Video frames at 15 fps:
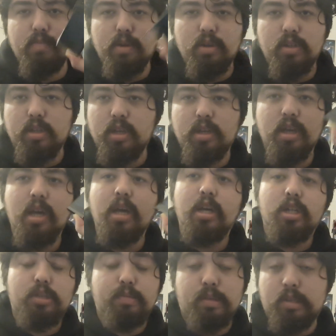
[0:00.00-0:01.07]
music
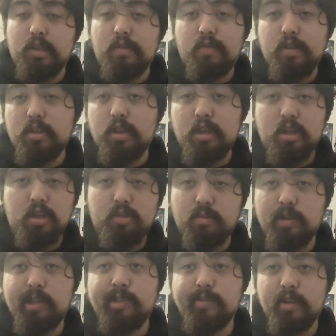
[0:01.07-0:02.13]
specifically in
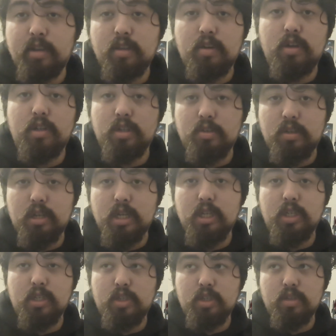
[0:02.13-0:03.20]
2023 because right now
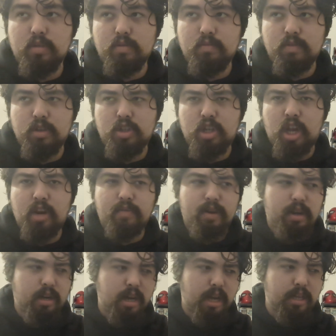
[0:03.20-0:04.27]
it's
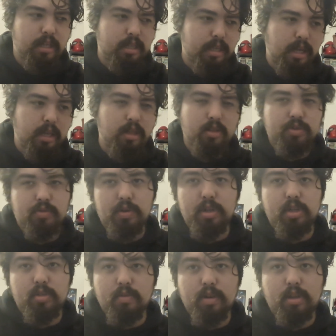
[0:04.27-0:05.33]
January 19th,
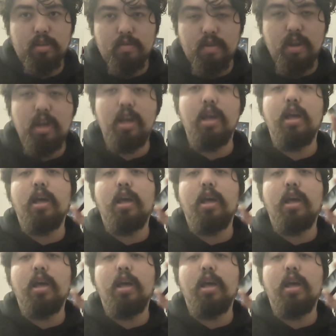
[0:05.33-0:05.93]
2023,